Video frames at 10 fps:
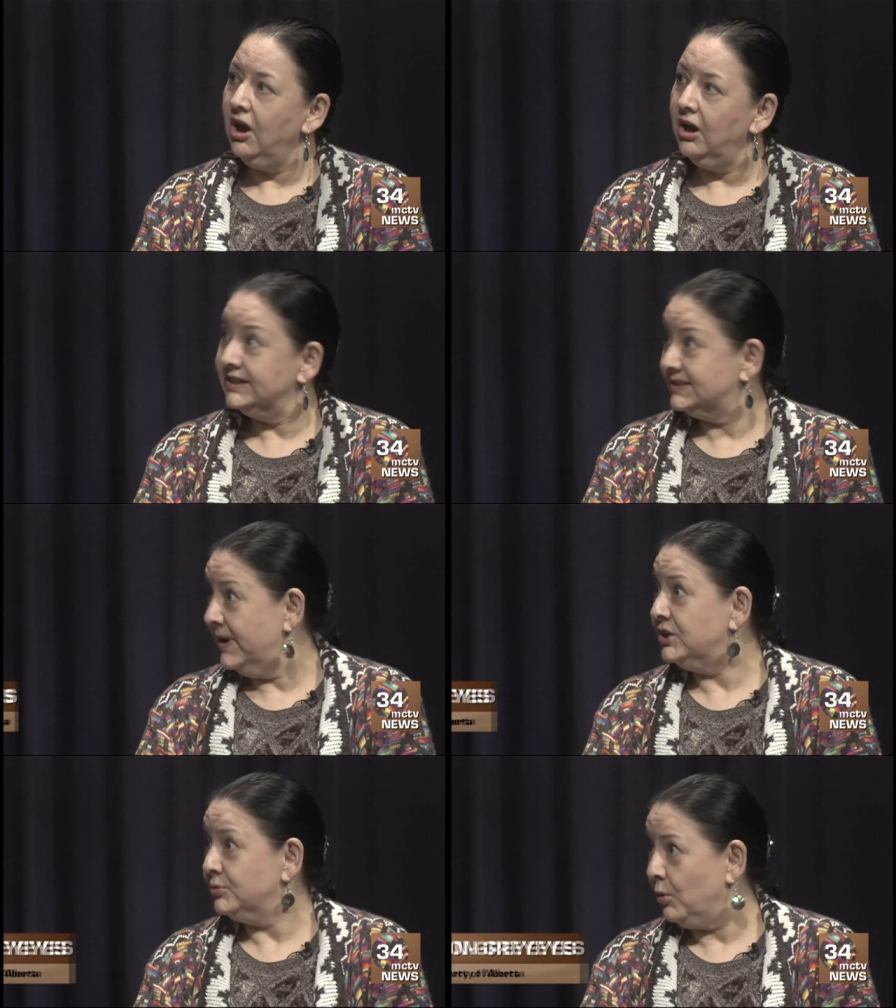its
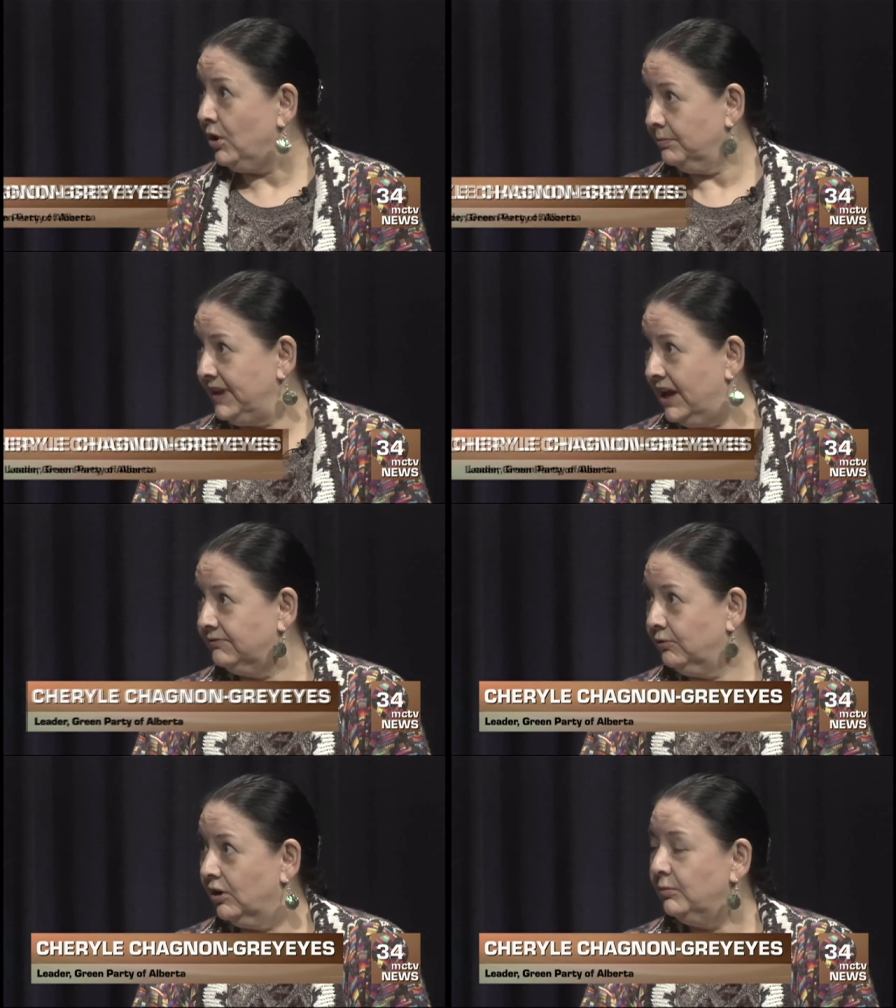major
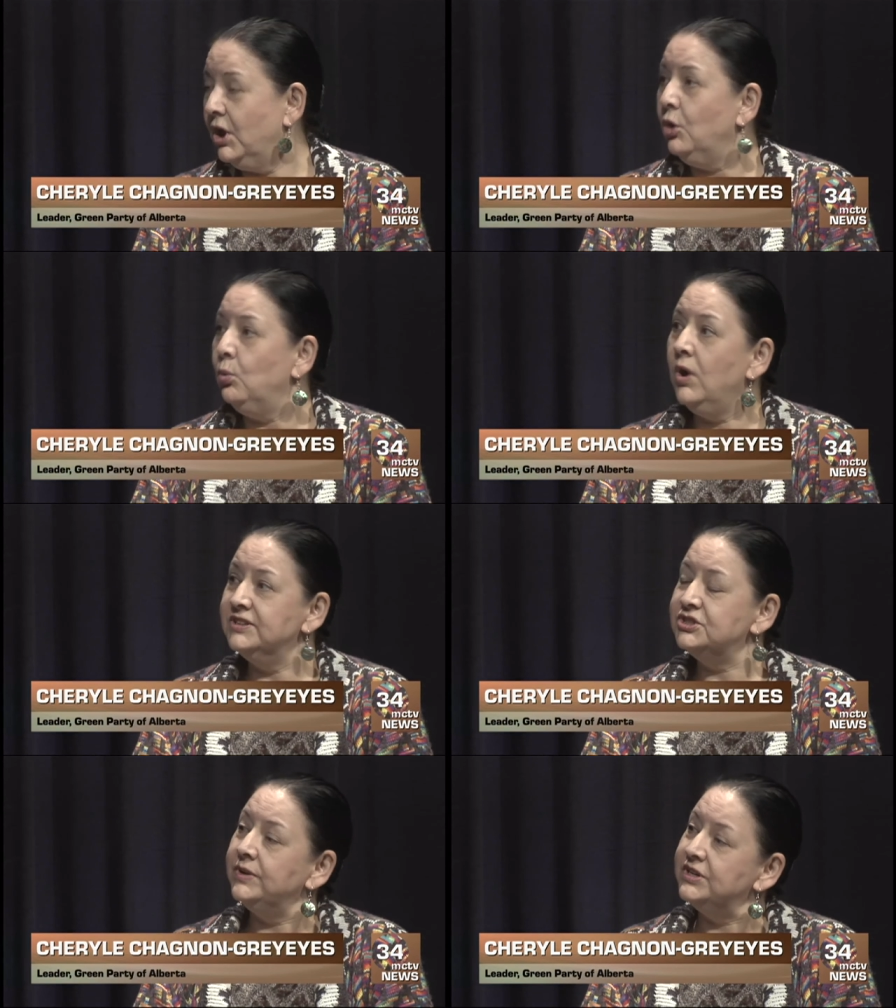platform,
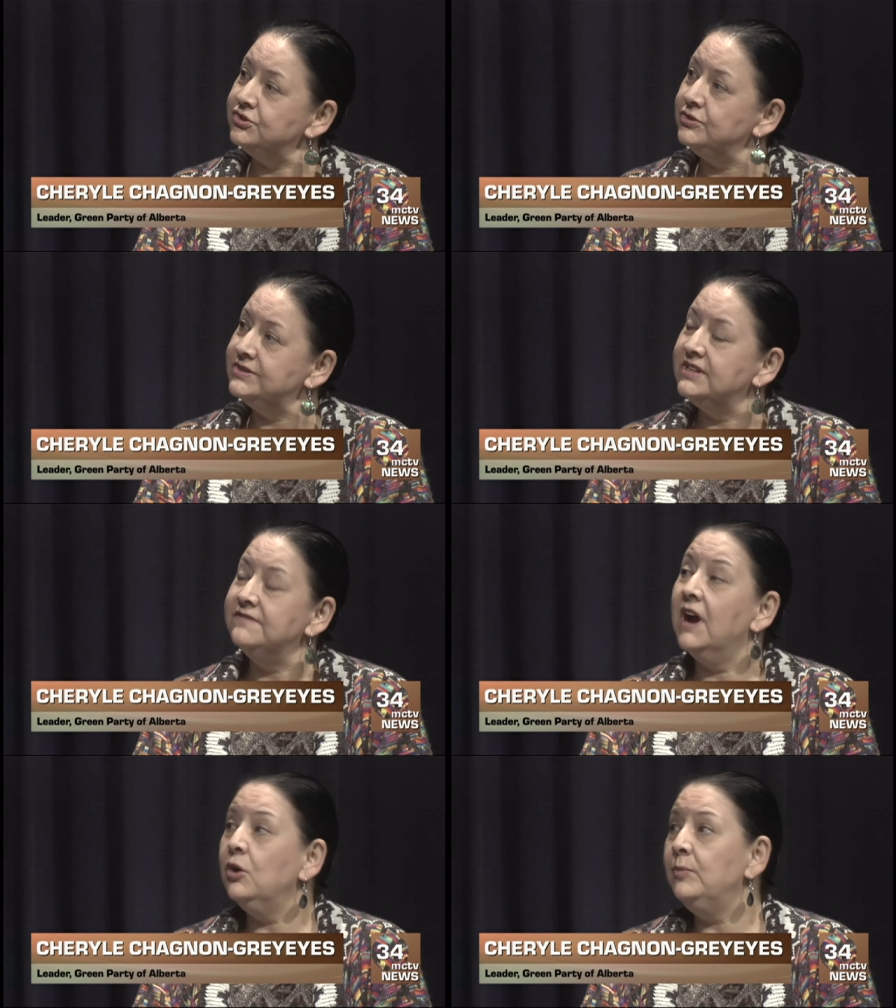wants to introduce an
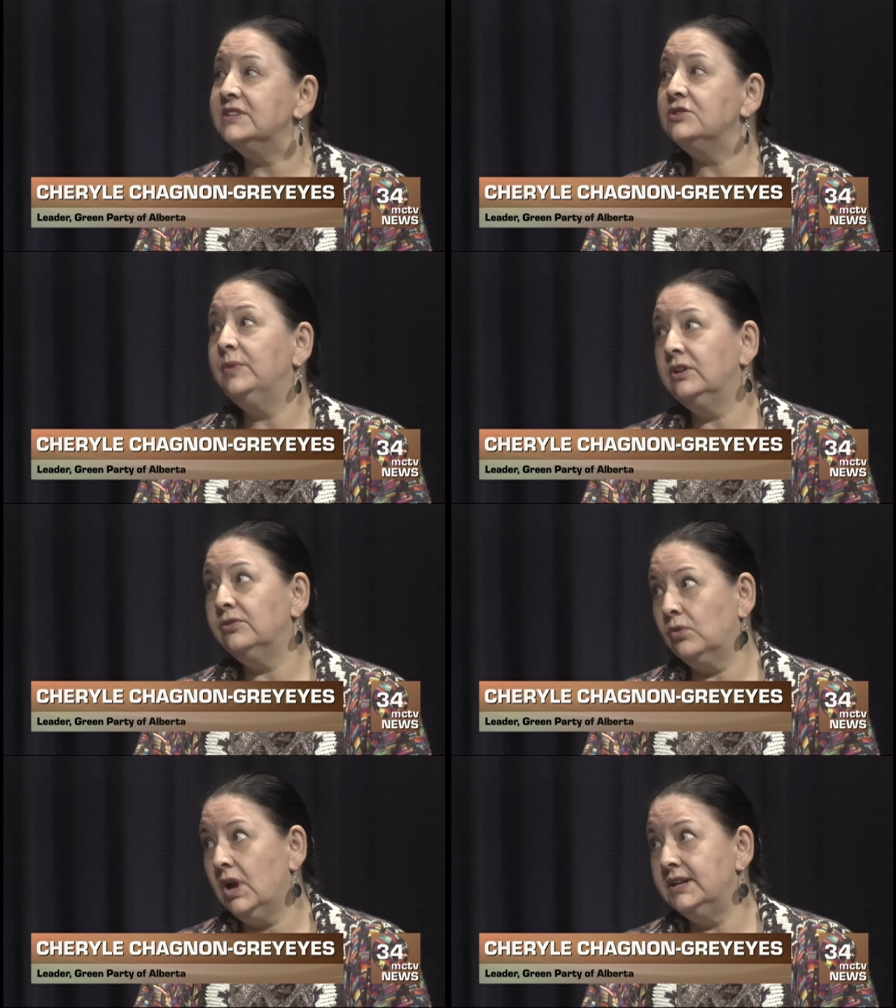environmental bill of
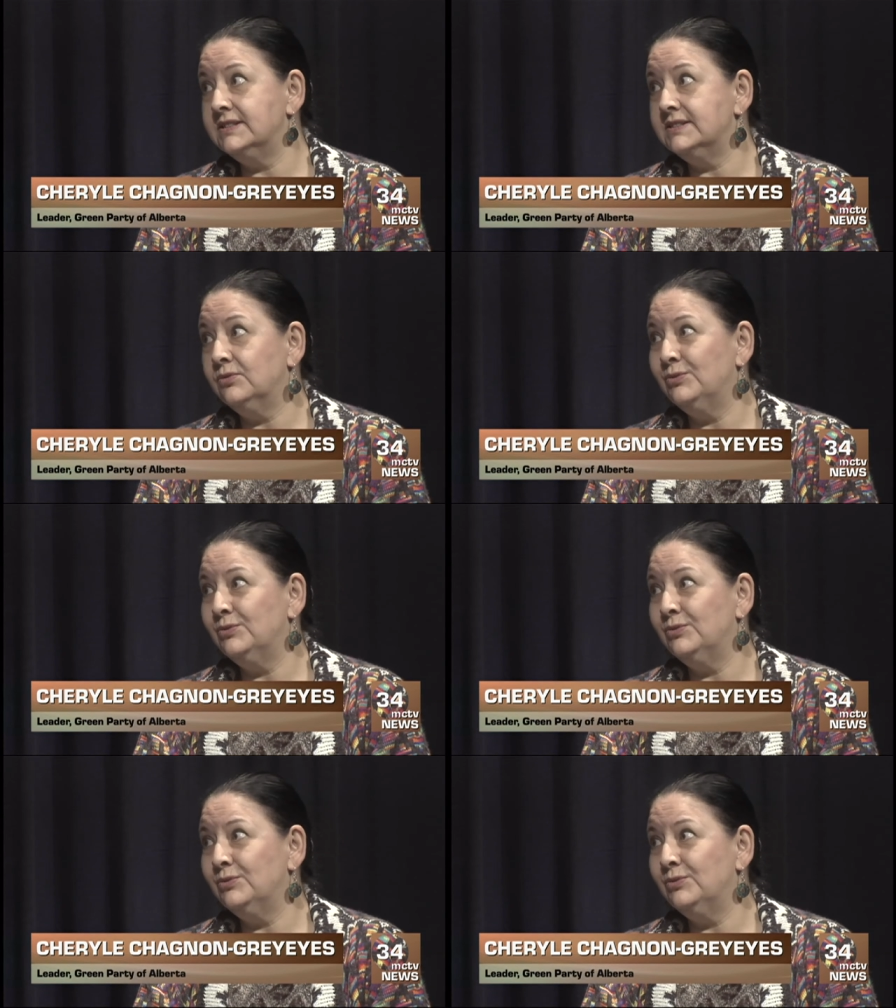rights, which